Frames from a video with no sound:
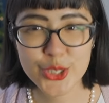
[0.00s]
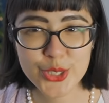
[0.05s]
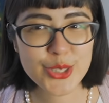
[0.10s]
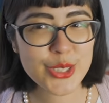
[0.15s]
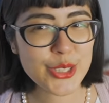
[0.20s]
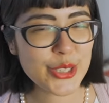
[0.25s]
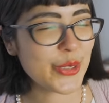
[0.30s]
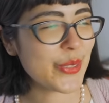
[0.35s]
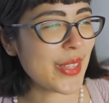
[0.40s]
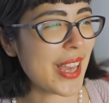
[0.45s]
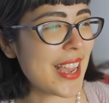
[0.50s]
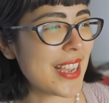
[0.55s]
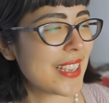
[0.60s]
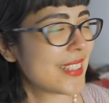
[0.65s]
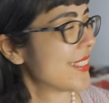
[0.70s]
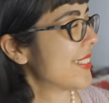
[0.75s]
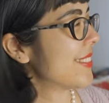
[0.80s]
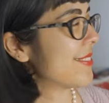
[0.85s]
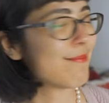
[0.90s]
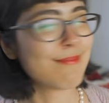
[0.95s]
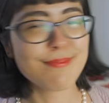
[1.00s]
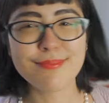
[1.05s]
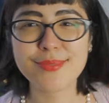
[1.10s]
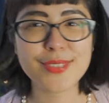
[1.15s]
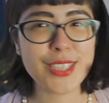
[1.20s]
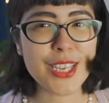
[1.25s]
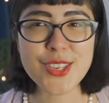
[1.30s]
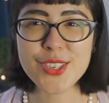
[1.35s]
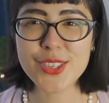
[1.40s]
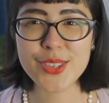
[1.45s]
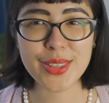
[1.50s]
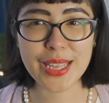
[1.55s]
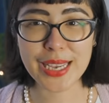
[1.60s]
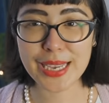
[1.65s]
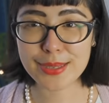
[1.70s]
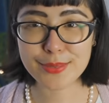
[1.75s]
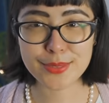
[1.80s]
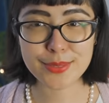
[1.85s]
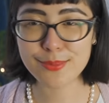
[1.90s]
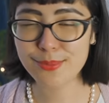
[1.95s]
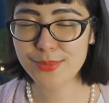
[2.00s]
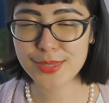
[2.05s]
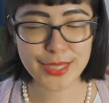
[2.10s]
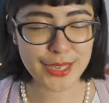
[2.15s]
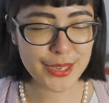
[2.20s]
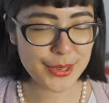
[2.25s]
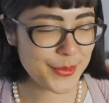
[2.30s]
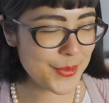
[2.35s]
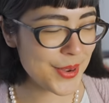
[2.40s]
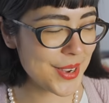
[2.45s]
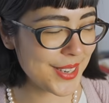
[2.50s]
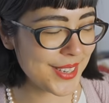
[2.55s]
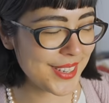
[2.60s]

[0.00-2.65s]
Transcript: shouldn't do that. Don't do that, you know.